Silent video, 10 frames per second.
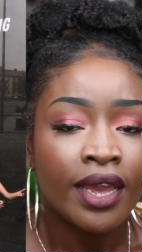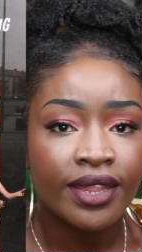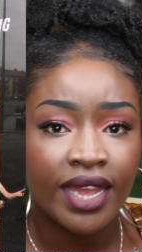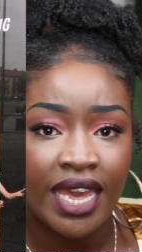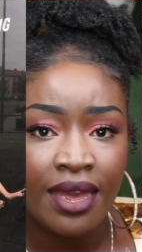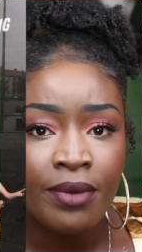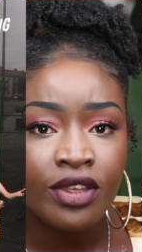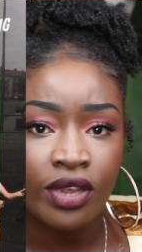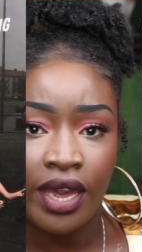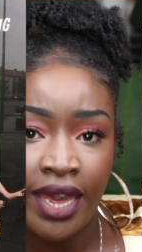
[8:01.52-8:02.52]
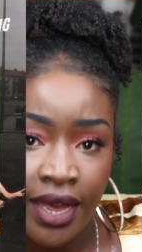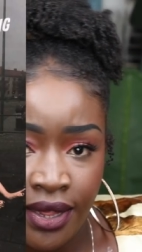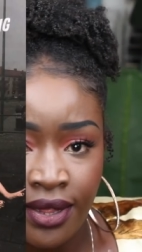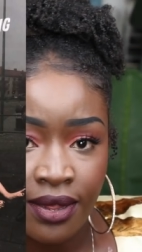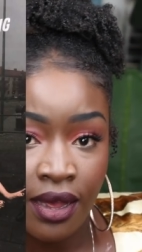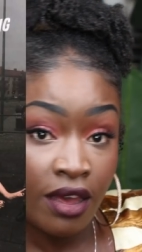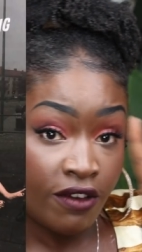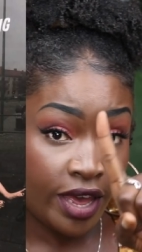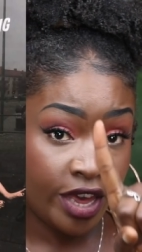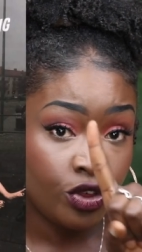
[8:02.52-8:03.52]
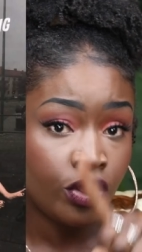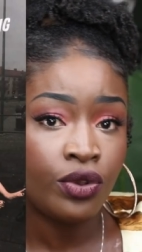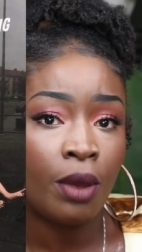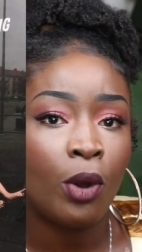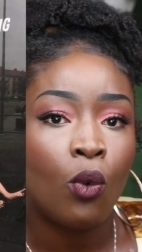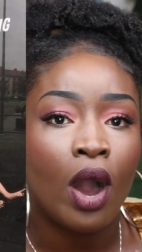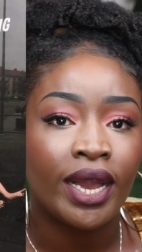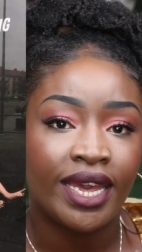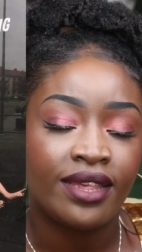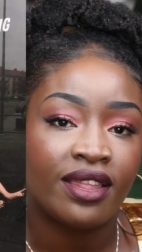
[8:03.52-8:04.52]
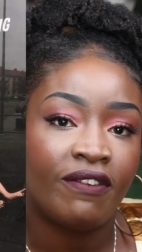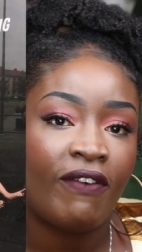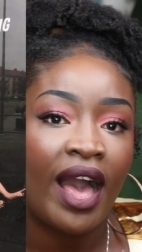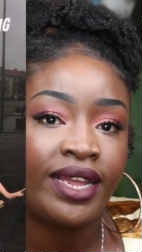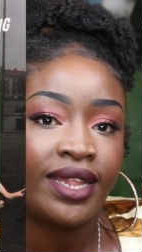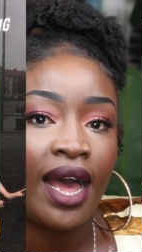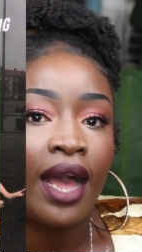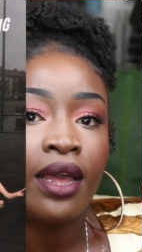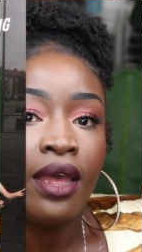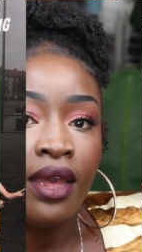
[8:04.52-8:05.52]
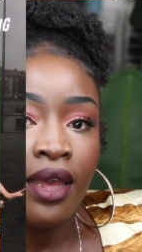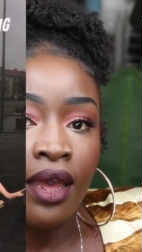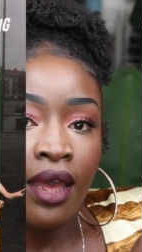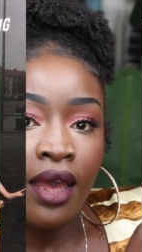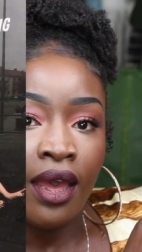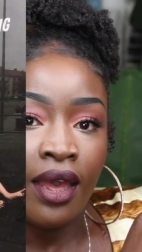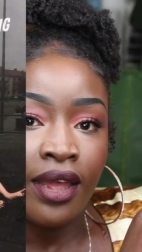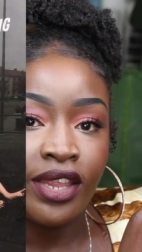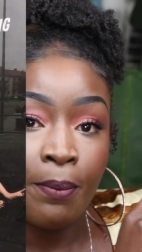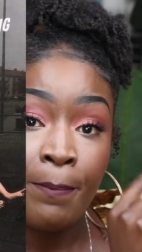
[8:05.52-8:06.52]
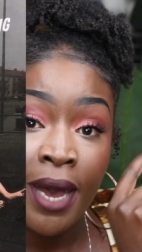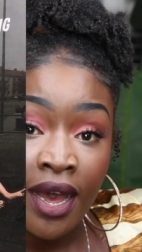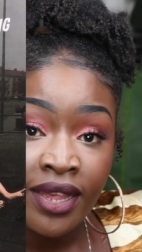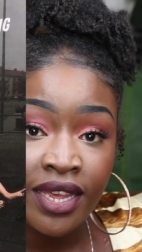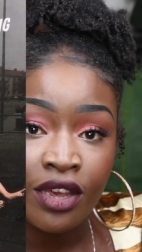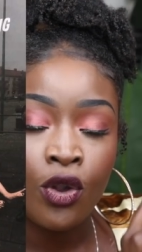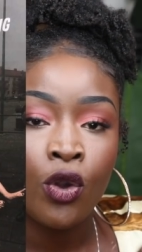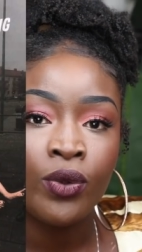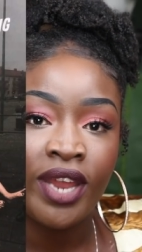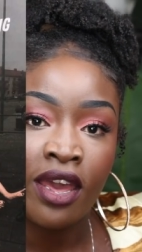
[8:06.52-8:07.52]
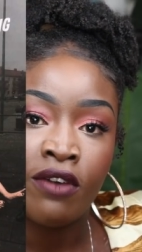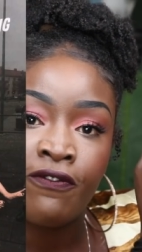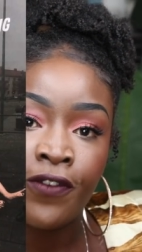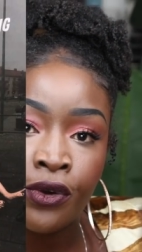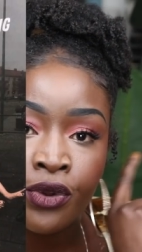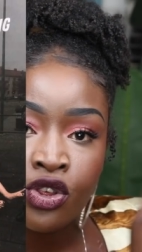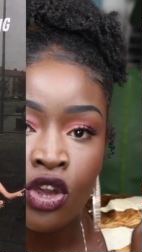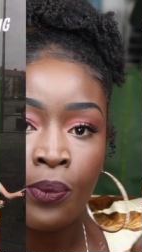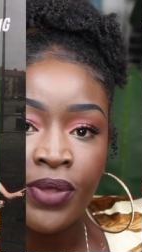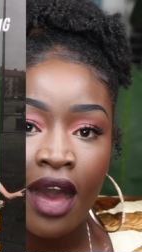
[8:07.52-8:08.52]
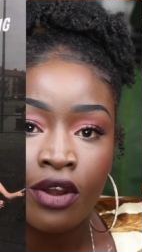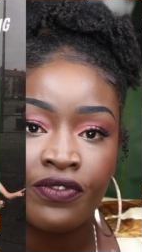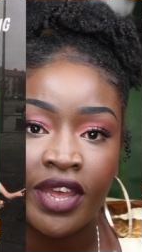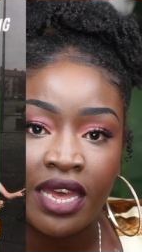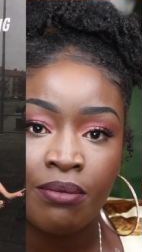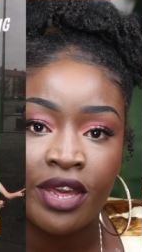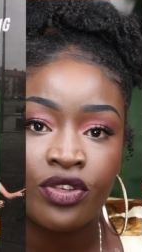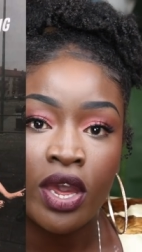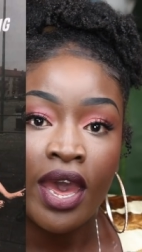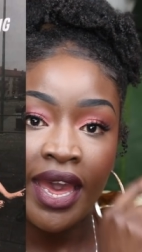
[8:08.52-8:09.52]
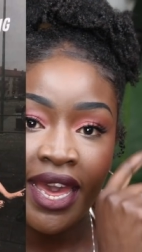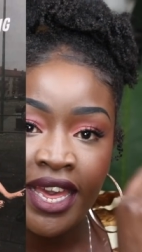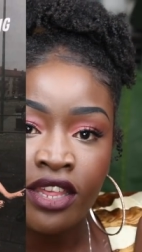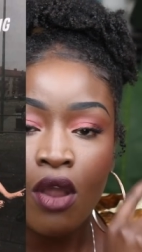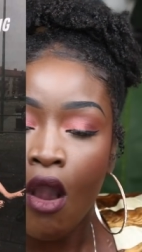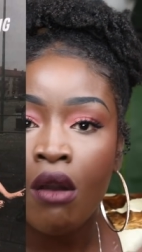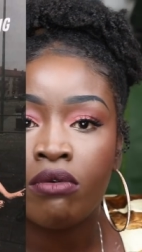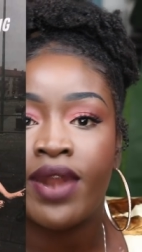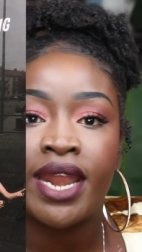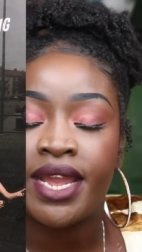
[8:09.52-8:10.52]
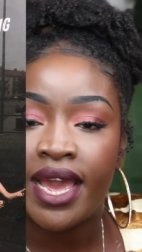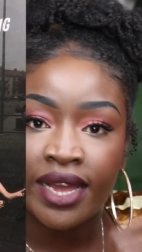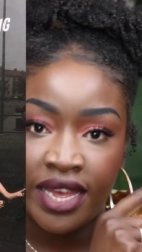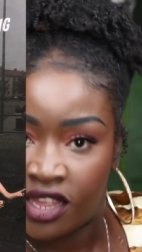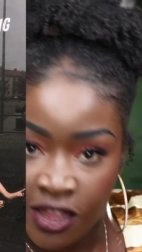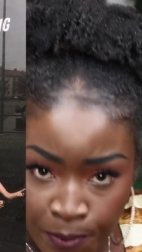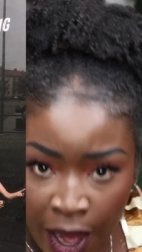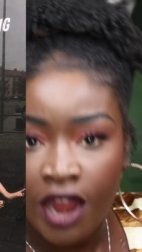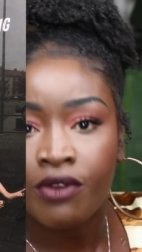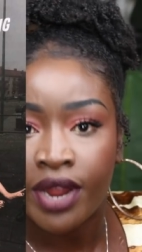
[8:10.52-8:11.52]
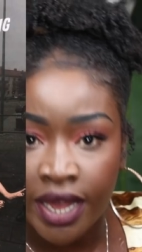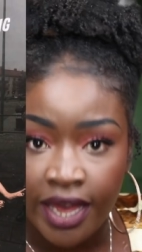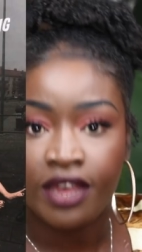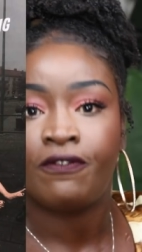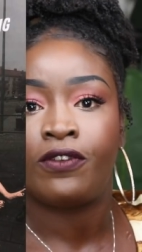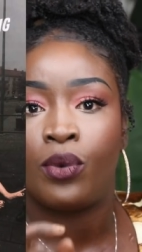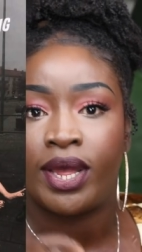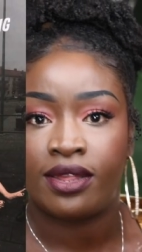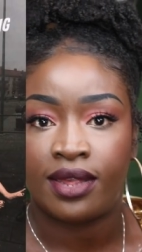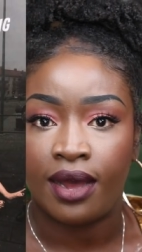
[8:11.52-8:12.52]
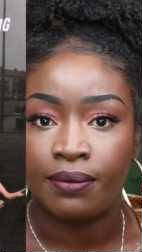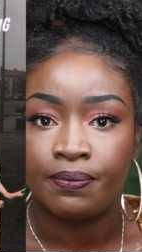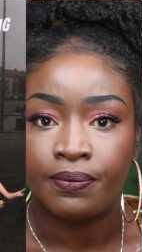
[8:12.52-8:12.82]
The image is, issue number one is the fact that the person who they have photoshopped out of the image is already an inspiring influencer